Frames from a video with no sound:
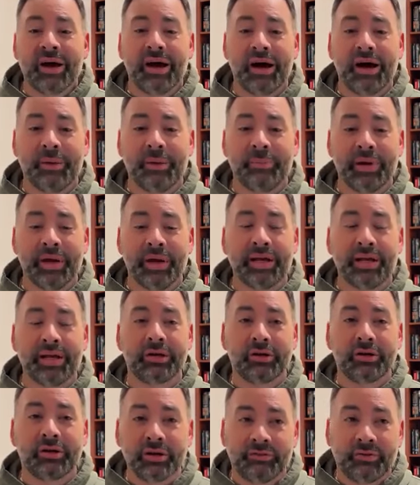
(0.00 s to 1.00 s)
and
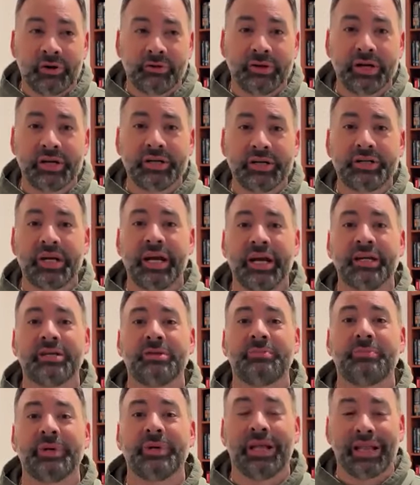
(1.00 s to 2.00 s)
it could have already
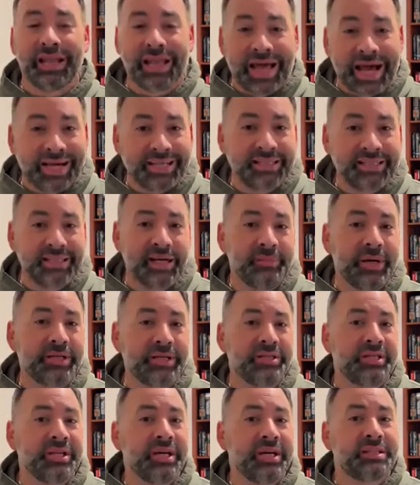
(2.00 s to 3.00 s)
changed, but the last time
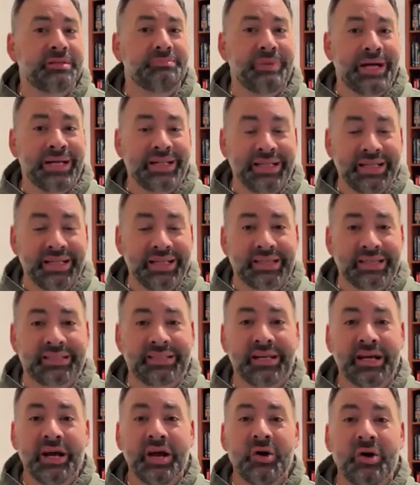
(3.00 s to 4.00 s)
I checked my
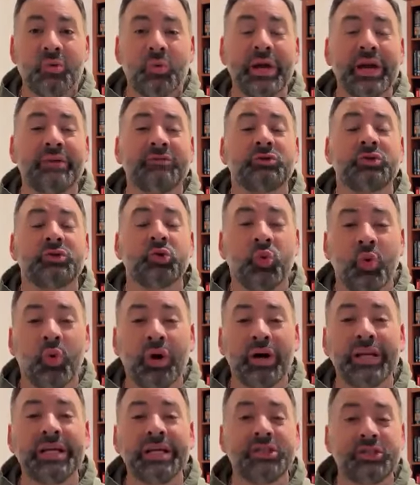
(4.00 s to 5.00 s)
list, we have
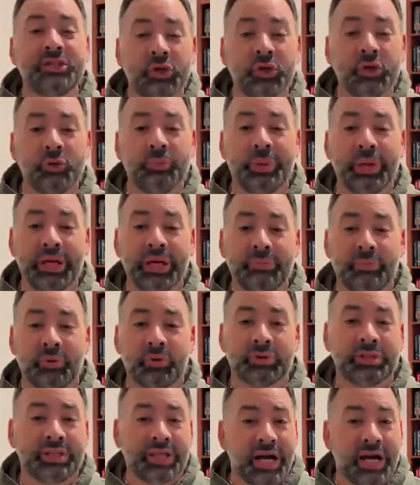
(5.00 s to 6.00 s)
22
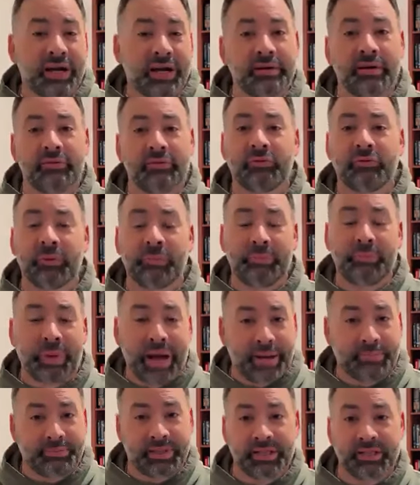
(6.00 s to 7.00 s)
people signed up for
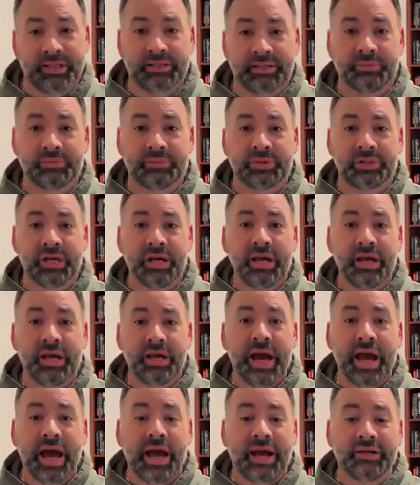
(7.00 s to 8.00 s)
baptisms
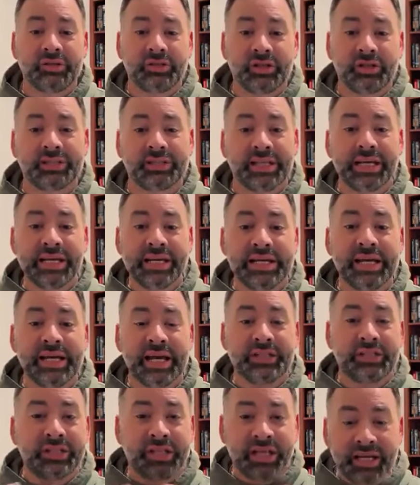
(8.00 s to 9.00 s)
at just the
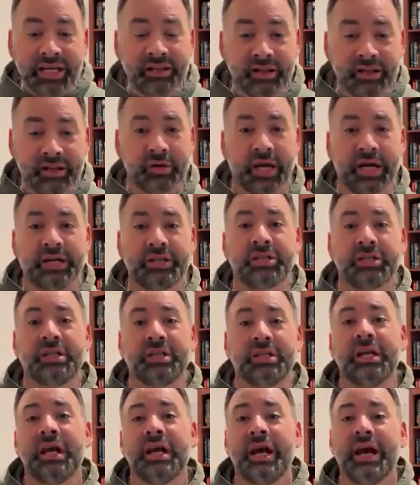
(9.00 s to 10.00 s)
EHT location.